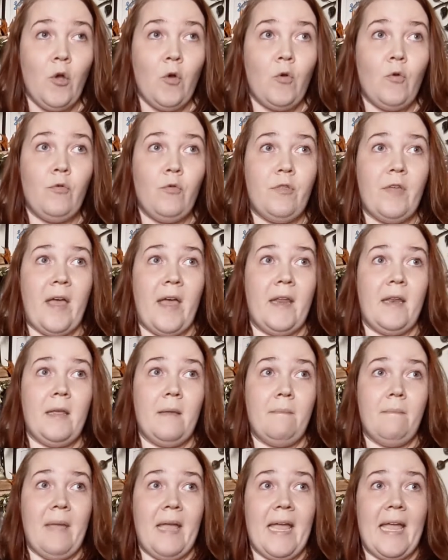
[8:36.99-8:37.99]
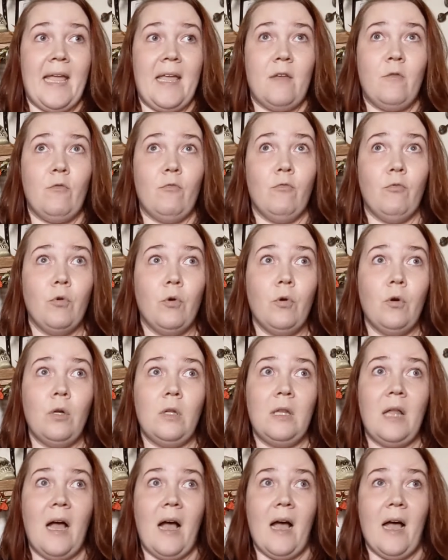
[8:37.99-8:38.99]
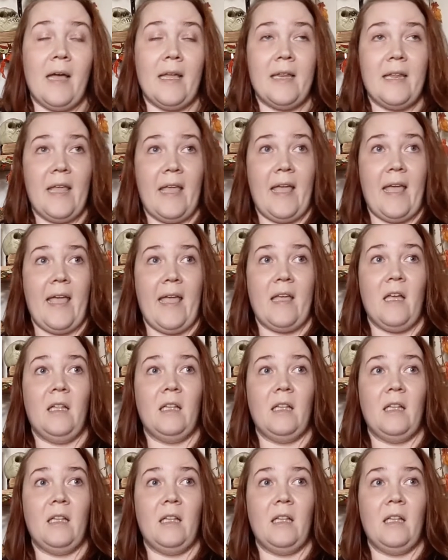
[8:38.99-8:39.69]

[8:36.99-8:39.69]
who then may rule on an